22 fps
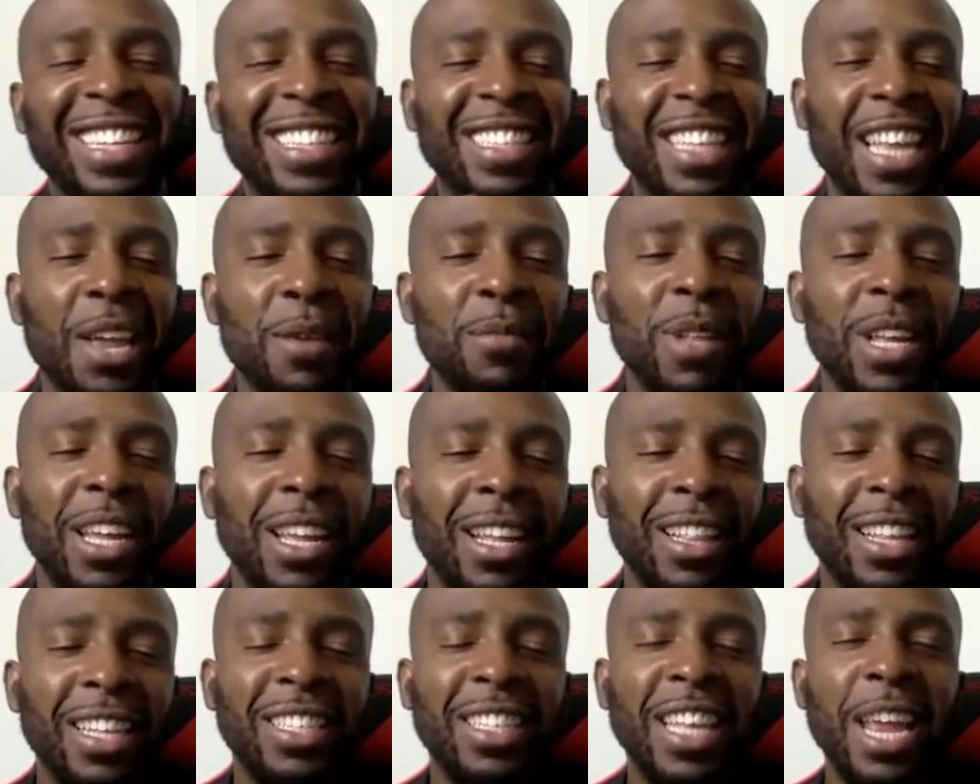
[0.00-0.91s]

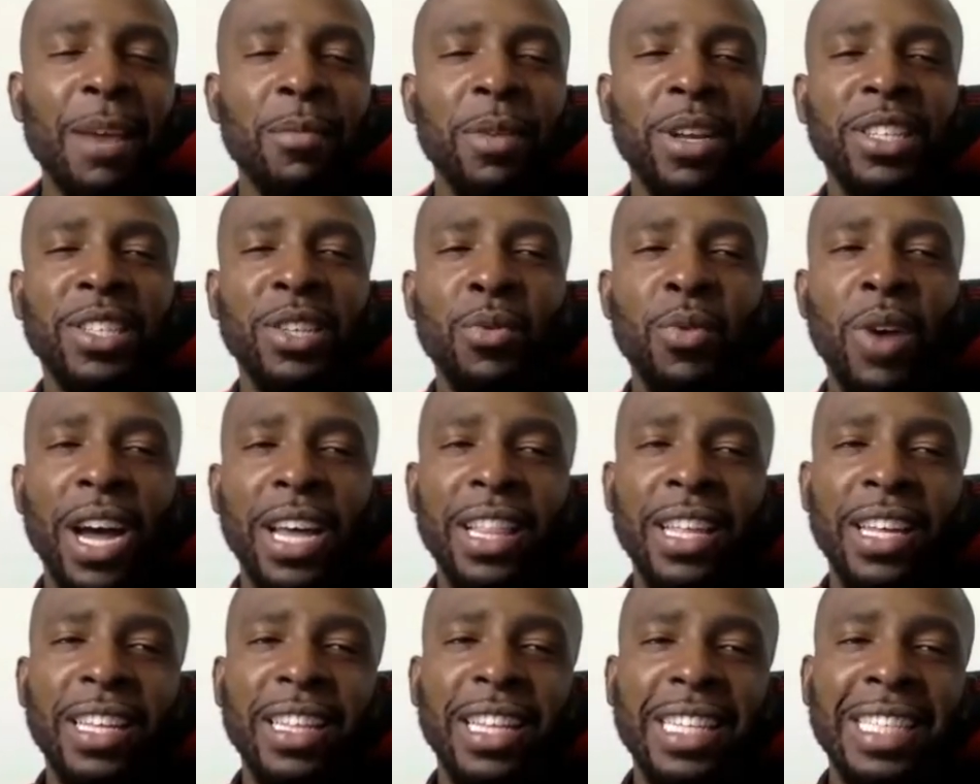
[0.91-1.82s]
The same reason why
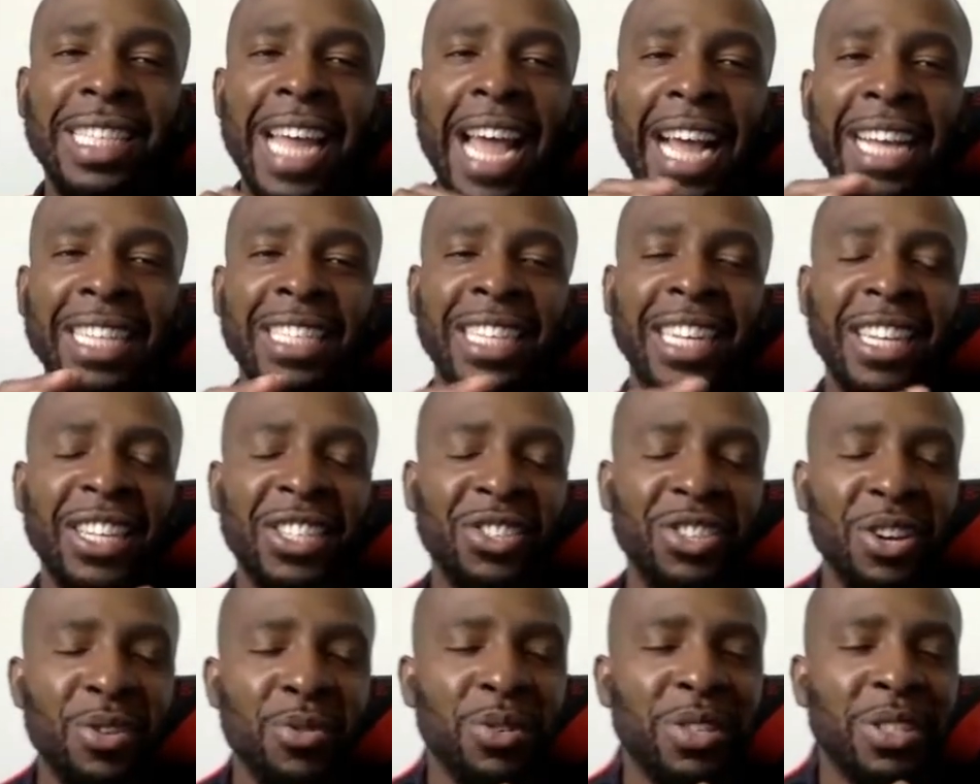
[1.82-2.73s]
the taxi
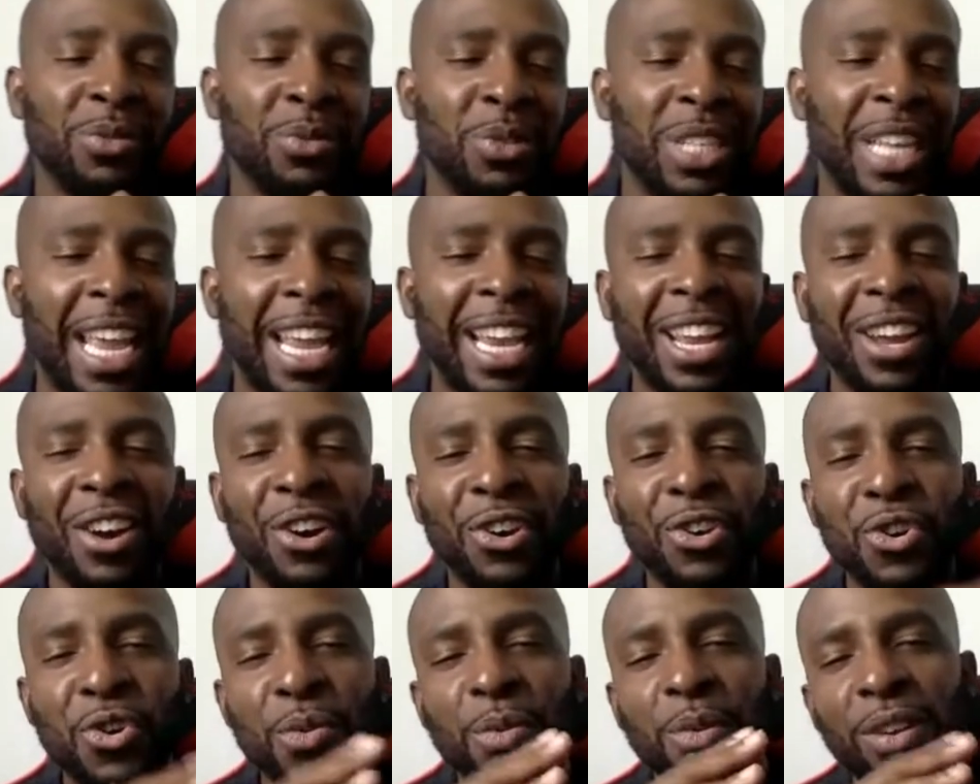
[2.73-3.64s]
industry was hating
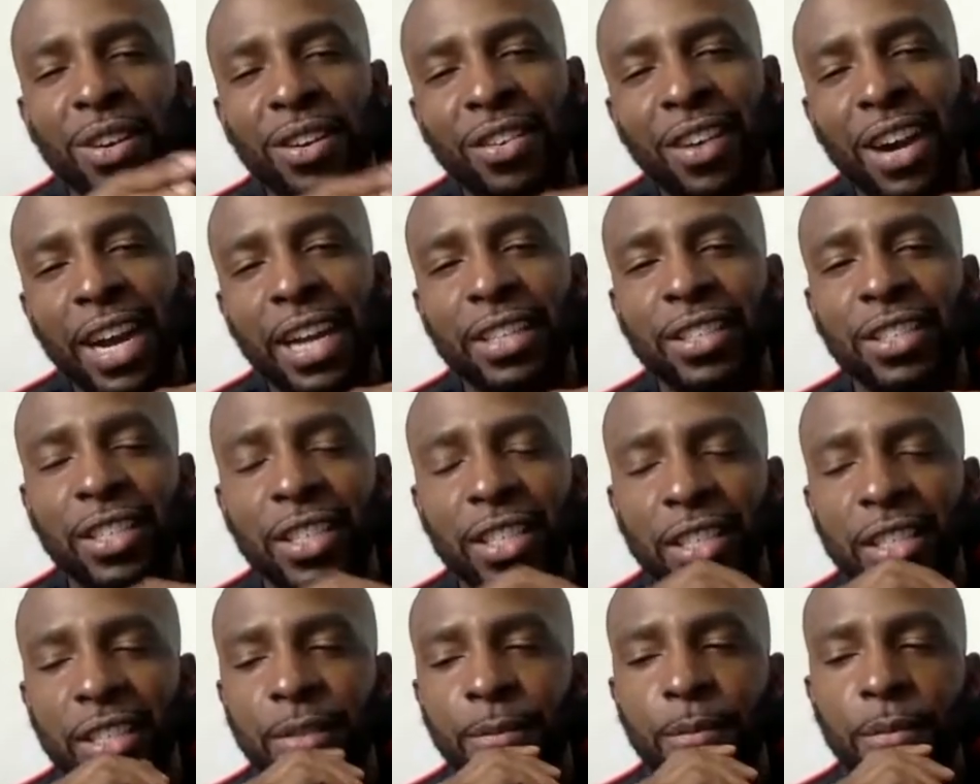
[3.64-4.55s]
on Uber, right? It's
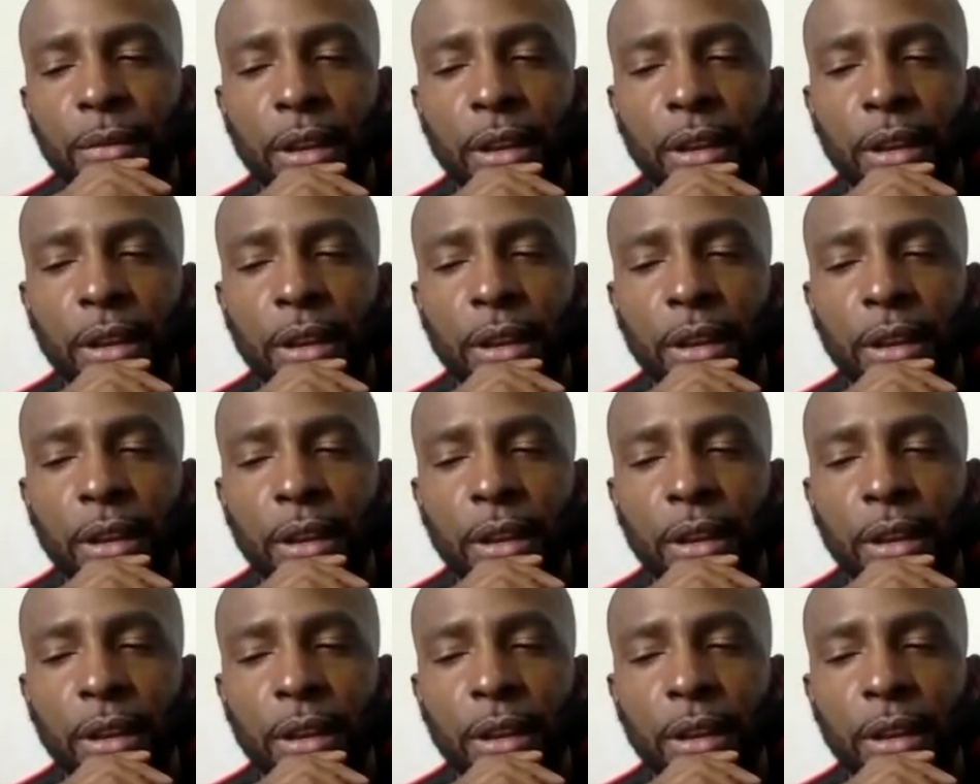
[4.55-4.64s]
just